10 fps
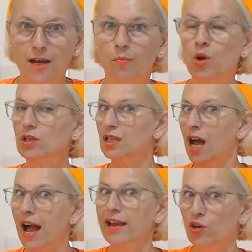because
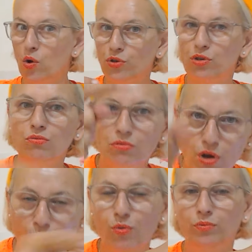I know you
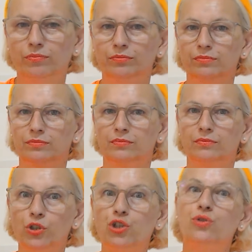know,
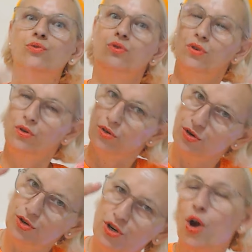you
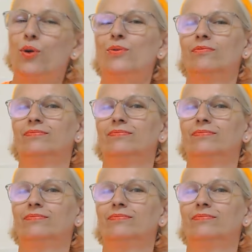know.